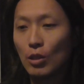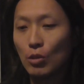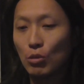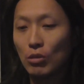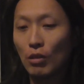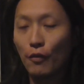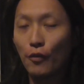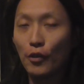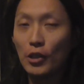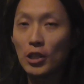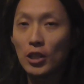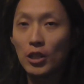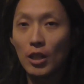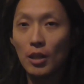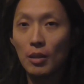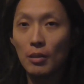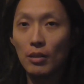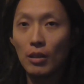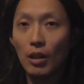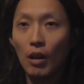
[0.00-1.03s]
to
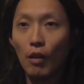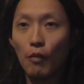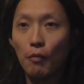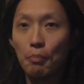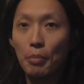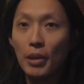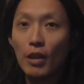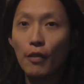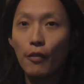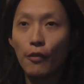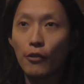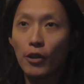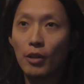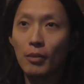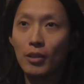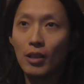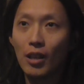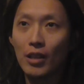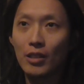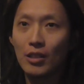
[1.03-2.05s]
differentiate of big
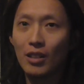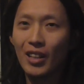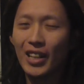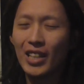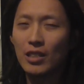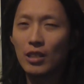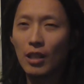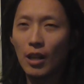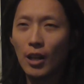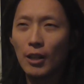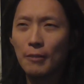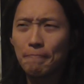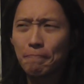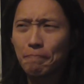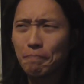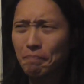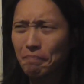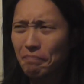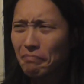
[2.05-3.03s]
frame, and then later on,